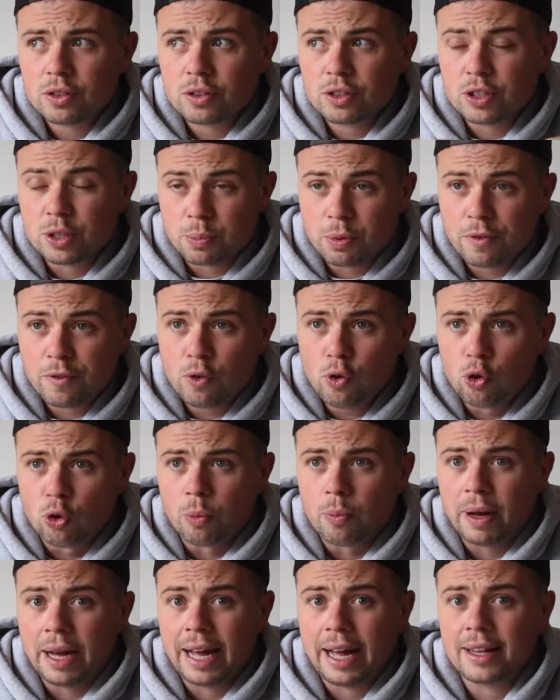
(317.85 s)
to
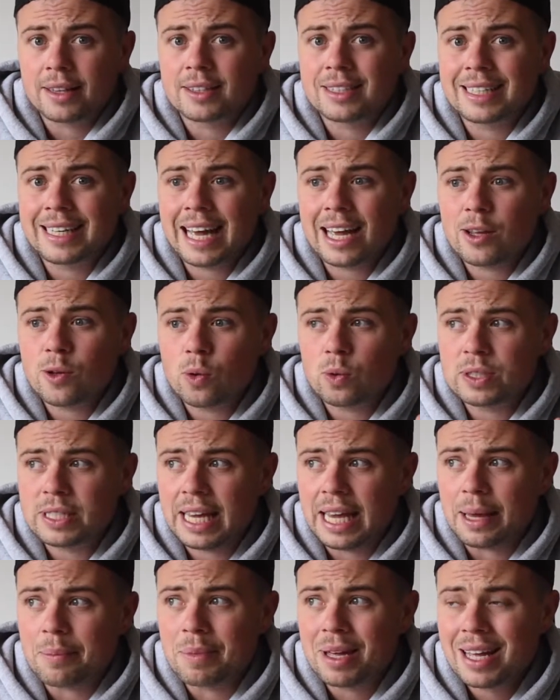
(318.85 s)
perform and to get your
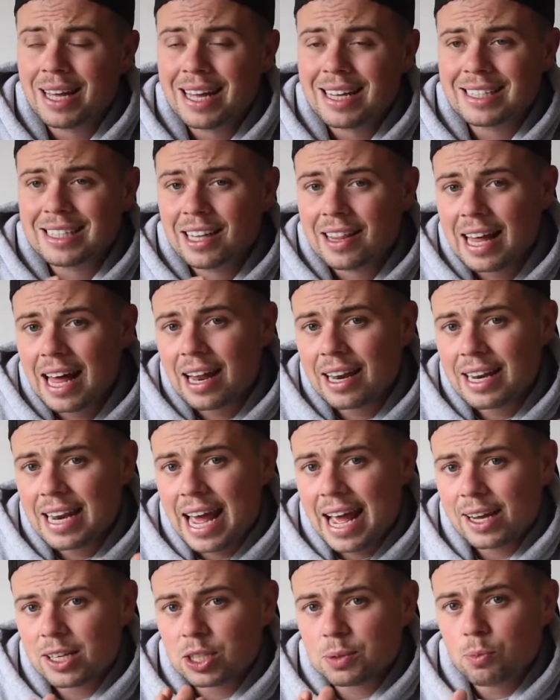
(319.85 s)
team to that
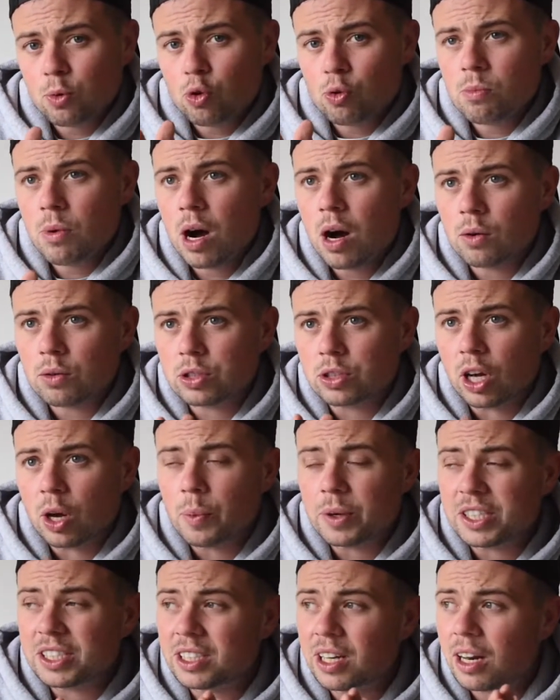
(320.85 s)
next small milestone,
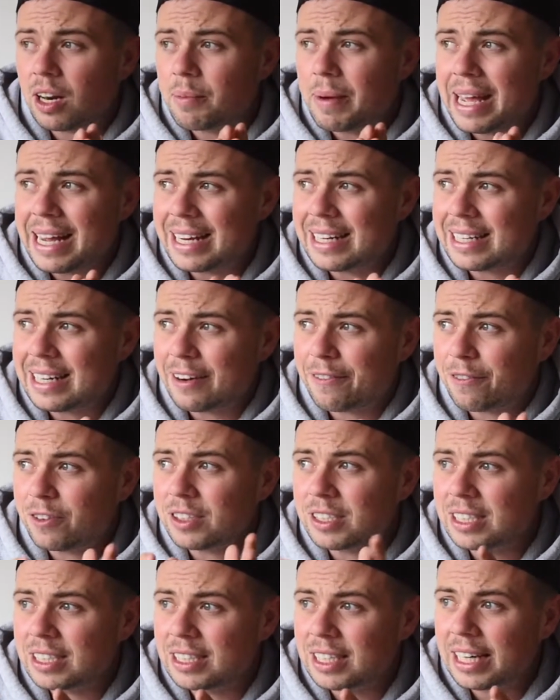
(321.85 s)
which is going to make a
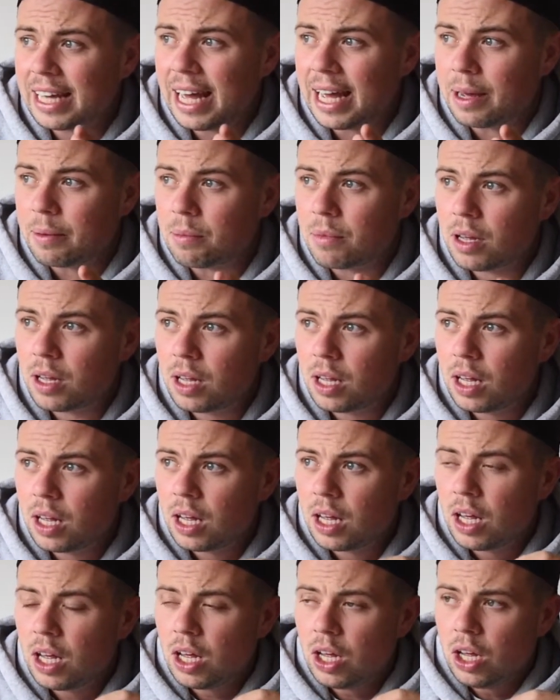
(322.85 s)
difference in the game.
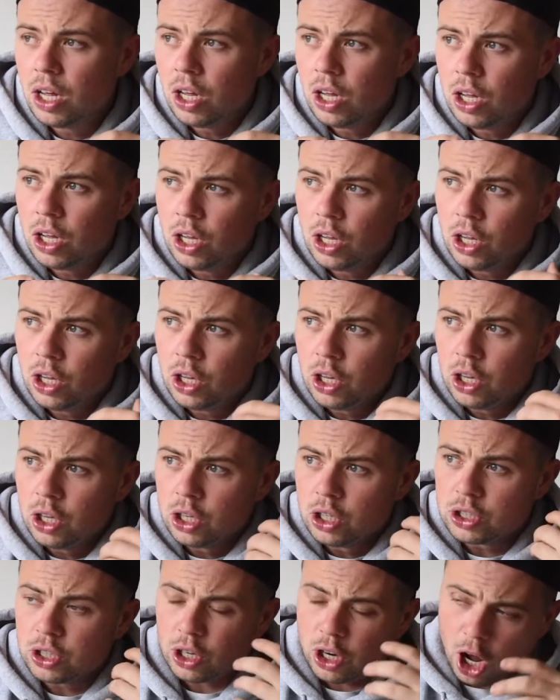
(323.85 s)

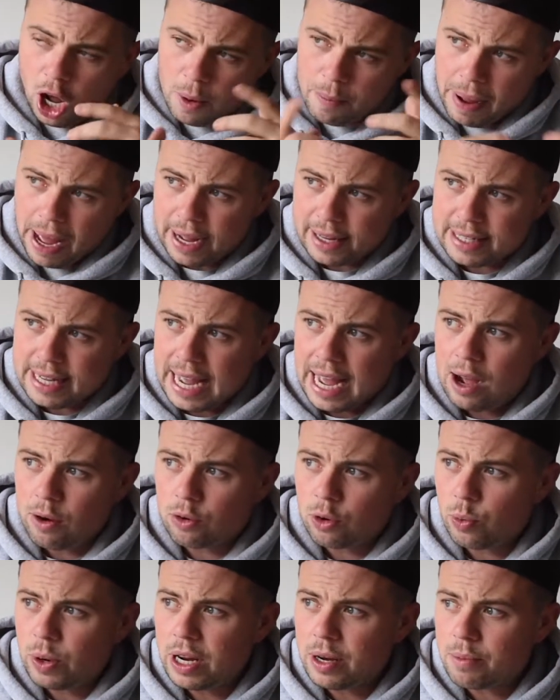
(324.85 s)
So going back to how
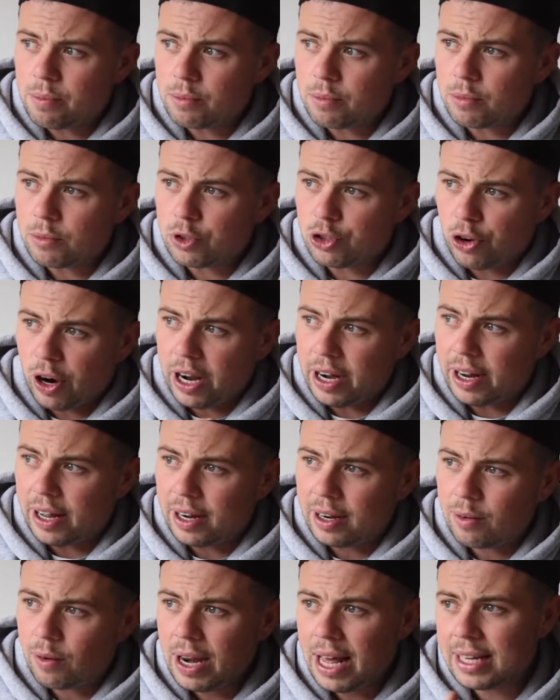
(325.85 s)
do we train
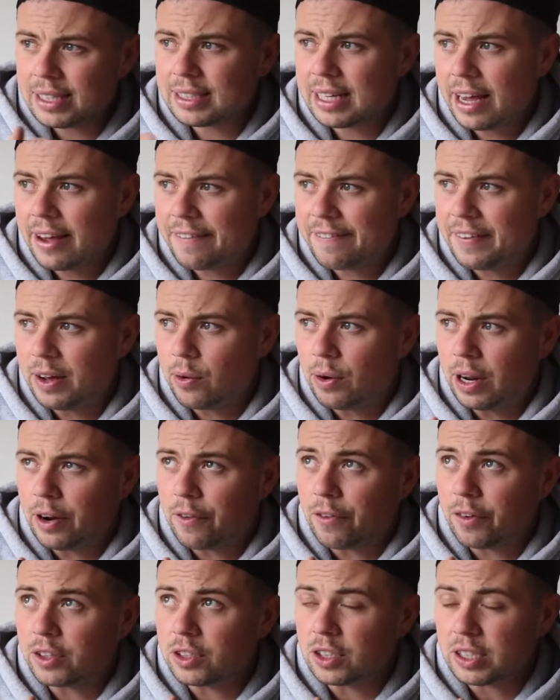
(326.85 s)
it? Well, let's say fielding,
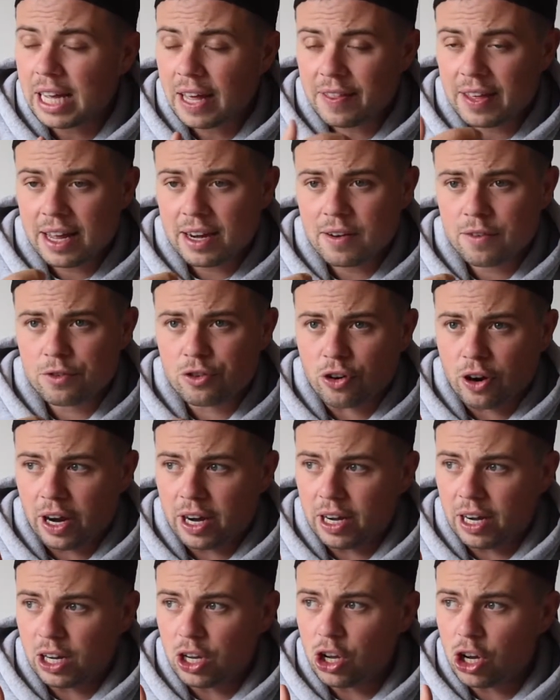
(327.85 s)
for instance. At the end of
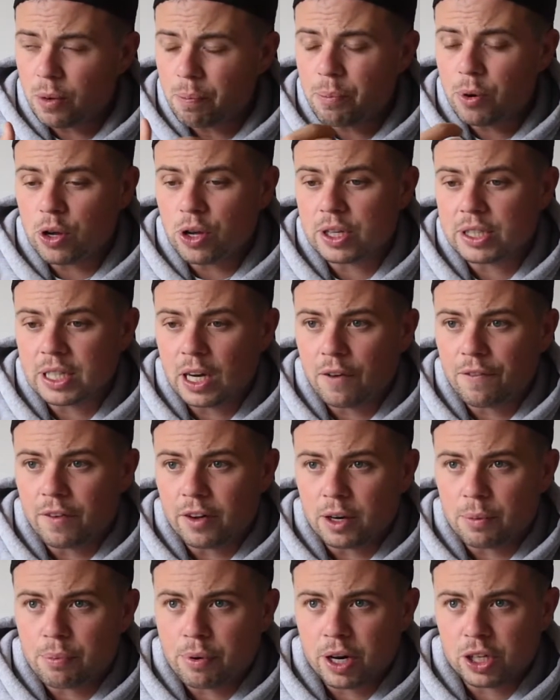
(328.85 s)
training, you can put yourself
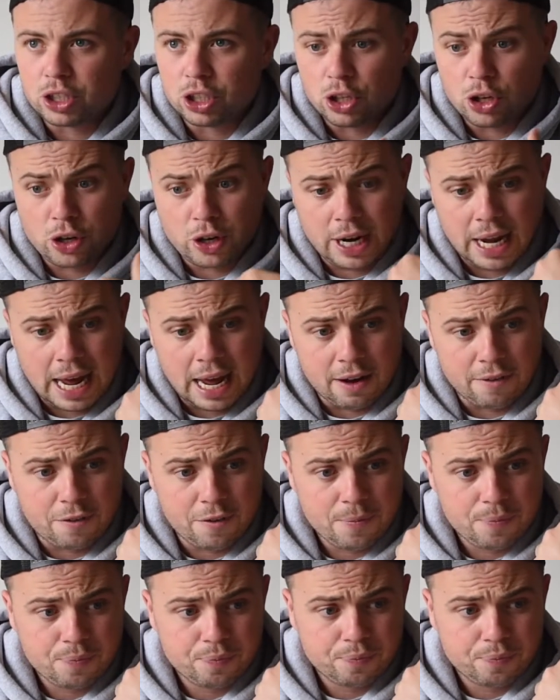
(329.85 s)
under pressure. You could have